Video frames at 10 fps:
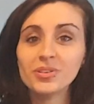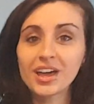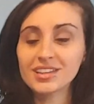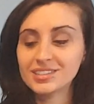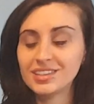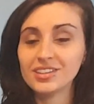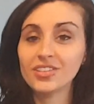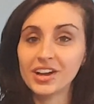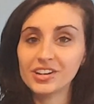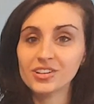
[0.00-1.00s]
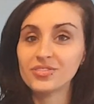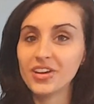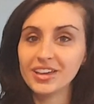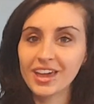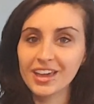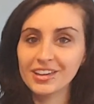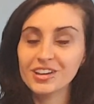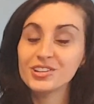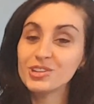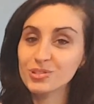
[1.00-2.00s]
guessed the lighter fake egg,
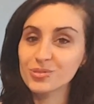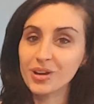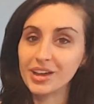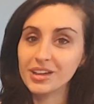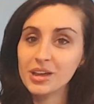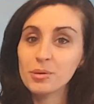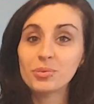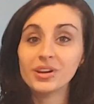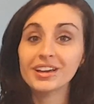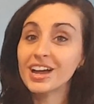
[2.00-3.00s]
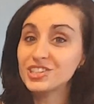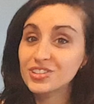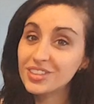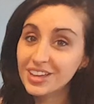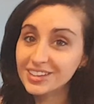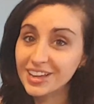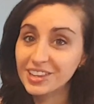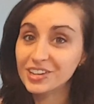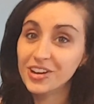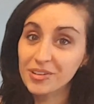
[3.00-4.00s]
you're right. But I got you thinking on
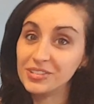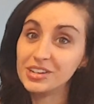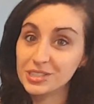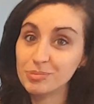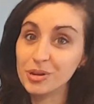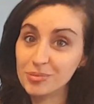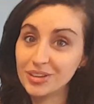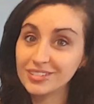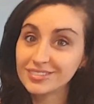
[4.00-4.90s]
that gravity experiment.